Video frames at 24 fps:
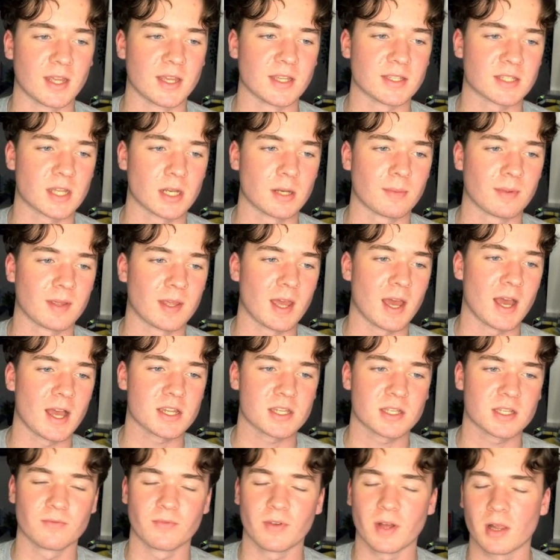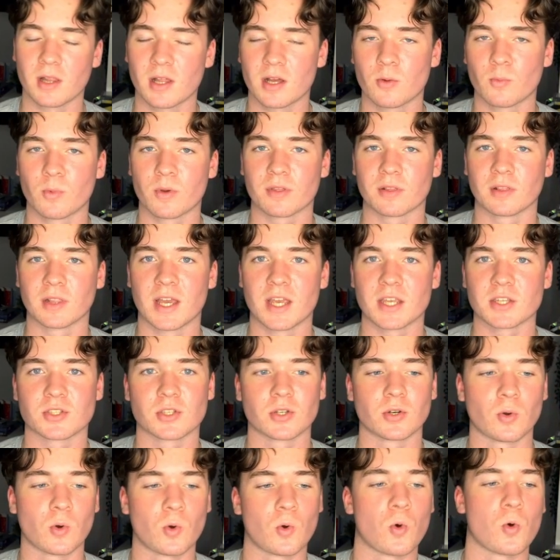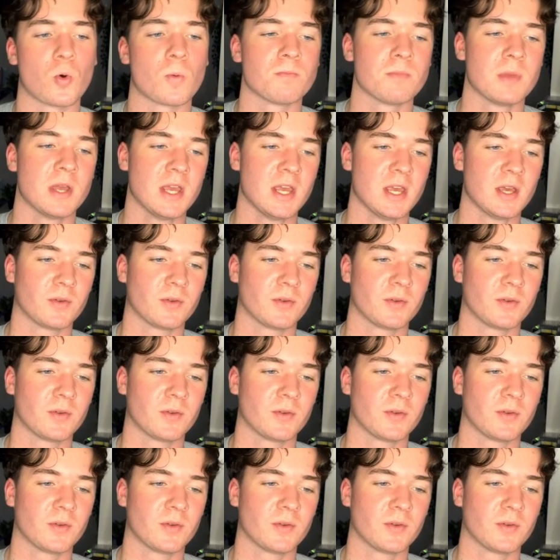It's going to be Aston Villa with Leicester at home,